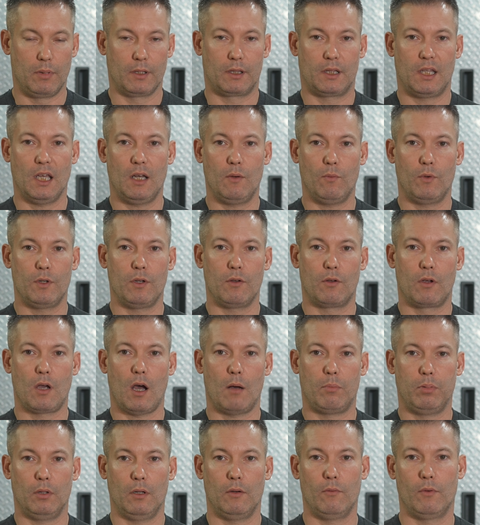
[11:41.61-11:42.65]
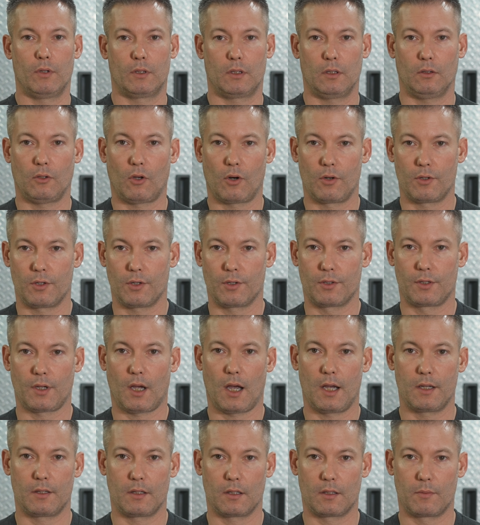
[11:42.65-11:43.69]
but then when you couple it with the larger
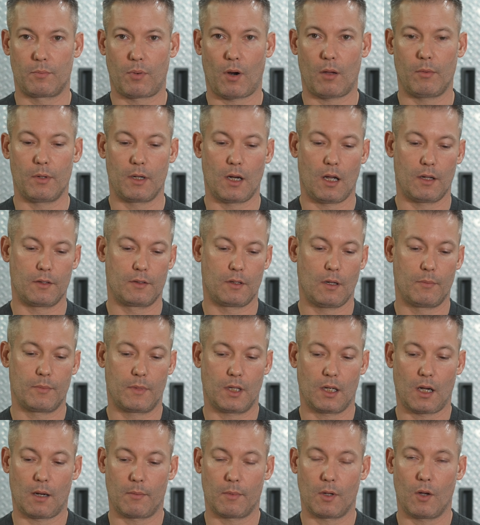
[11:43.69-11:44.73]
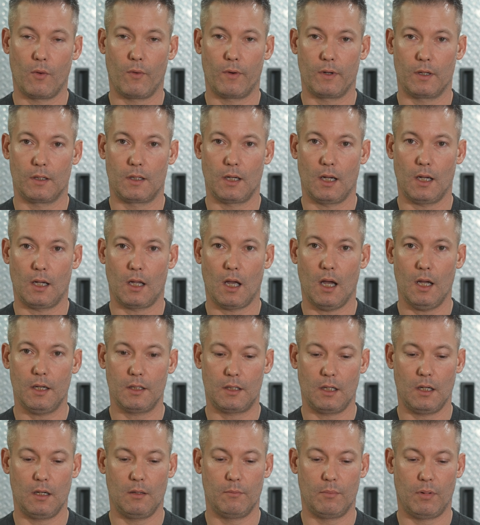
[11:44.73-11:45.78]
size, it's probably not something I'm going to take
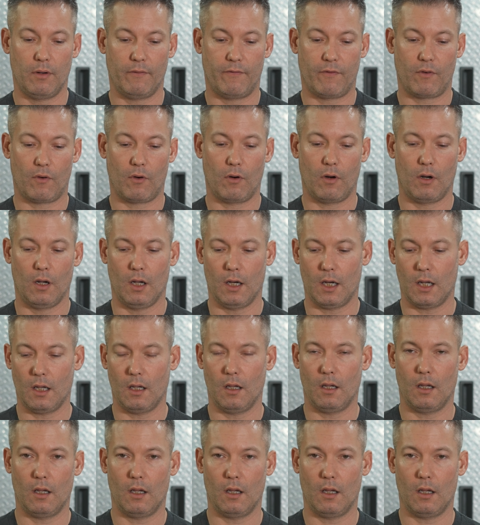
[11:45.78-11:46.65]
hunting, but for a